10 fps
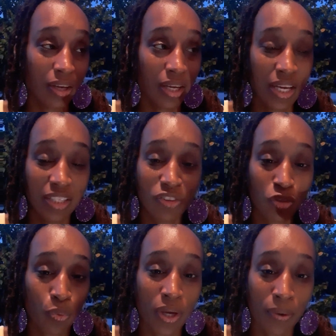any
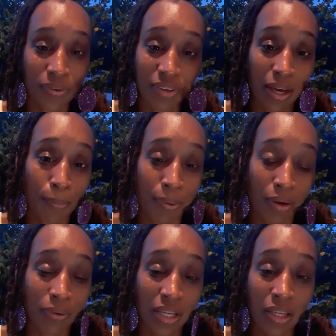square is like a
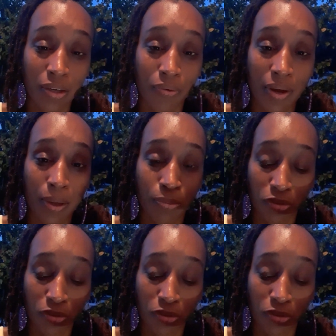parallelogram.